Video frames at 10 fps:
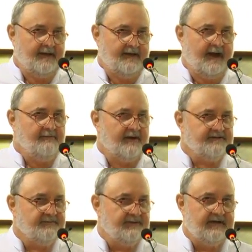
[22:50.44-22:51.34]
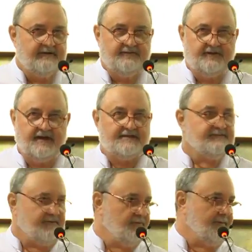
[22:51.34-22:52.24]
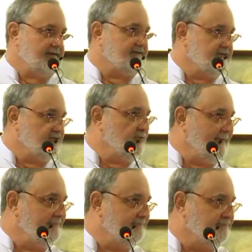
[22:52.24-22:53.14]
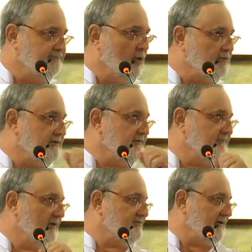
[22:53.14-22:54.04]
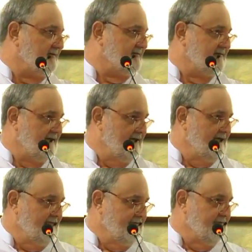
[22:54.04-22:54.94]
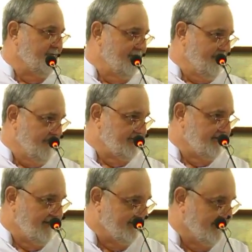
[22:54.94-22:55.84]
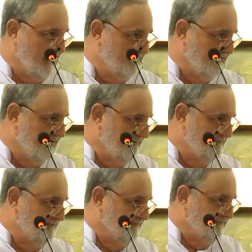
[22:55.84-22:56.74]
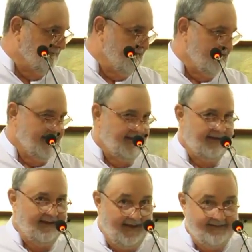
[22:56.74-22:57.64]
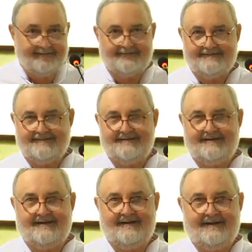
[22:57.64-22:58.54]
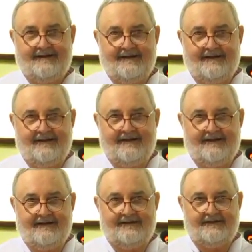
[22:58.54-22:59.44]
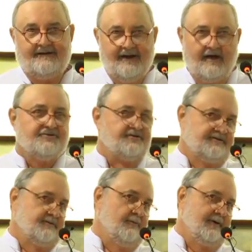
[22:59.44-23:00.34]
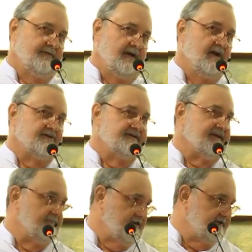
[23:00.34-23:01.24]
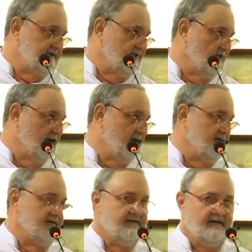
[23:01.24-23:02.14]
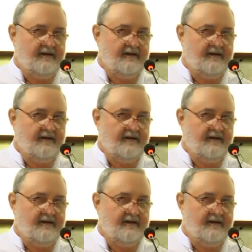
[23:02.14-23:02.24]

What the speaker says: And I'm led to believe in the next few months, two important projects, the refit at Kamra and the largest, or one of the largest companies in the world